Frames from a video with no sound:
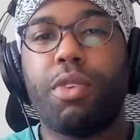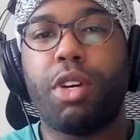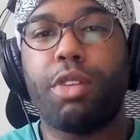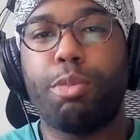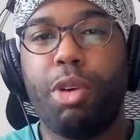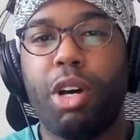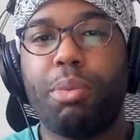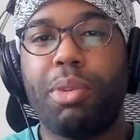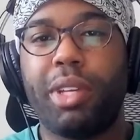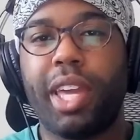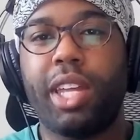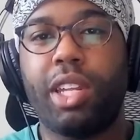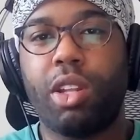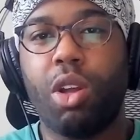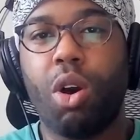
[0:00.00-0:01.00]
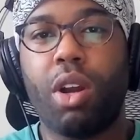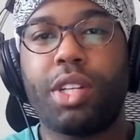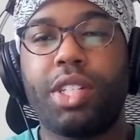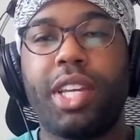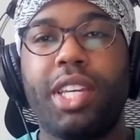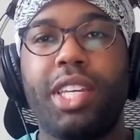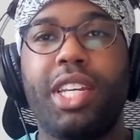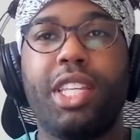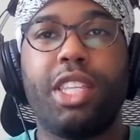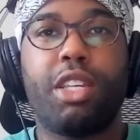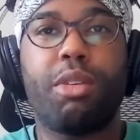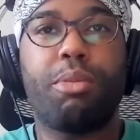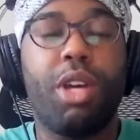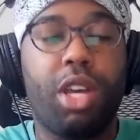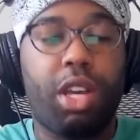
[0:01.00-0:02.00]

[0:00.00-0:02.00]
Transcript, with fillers: of the public at large and getting them